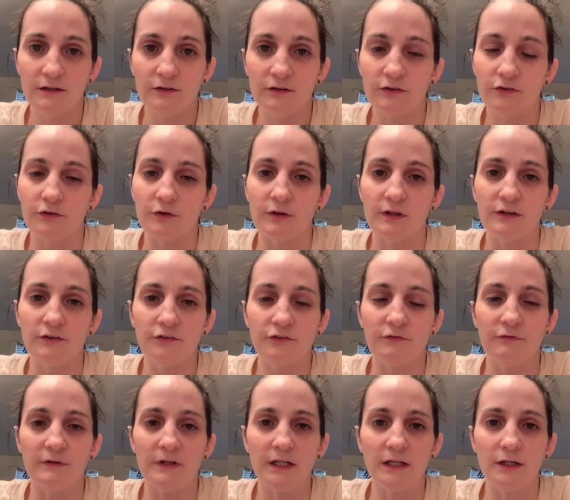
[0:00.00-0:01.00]
So this
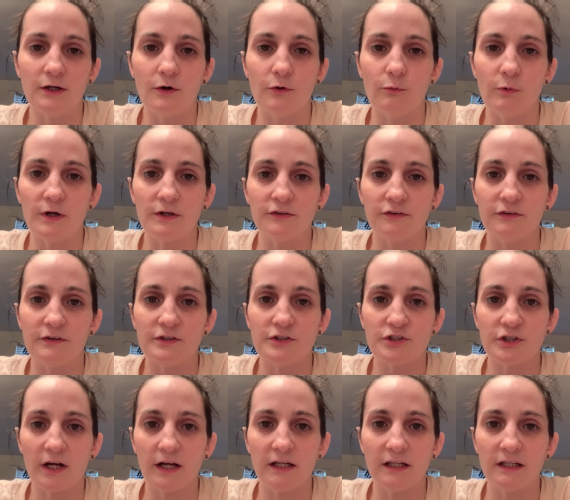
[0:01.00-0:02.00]
video was the
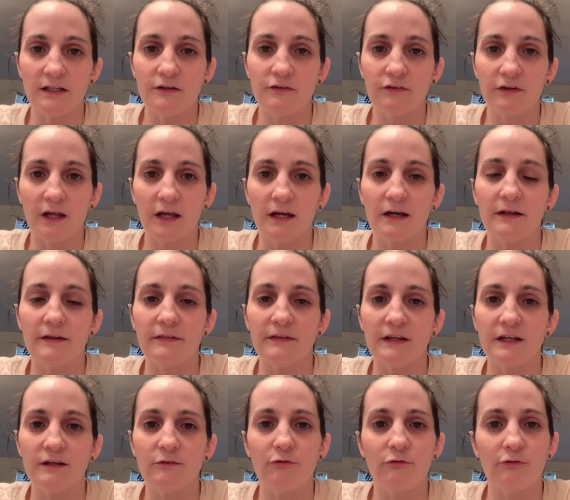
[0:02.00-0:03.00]
Chinese and
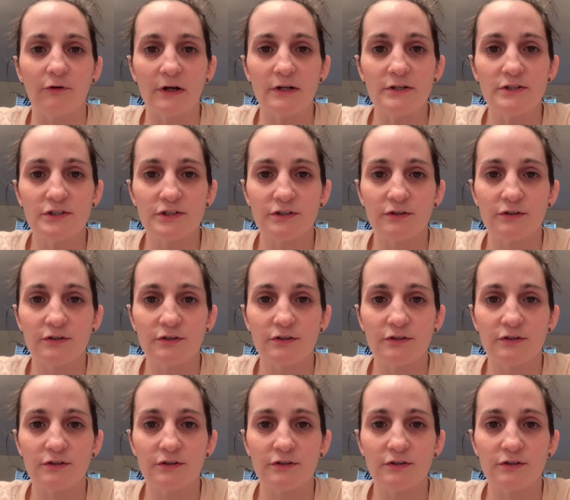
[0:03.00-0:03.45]
the French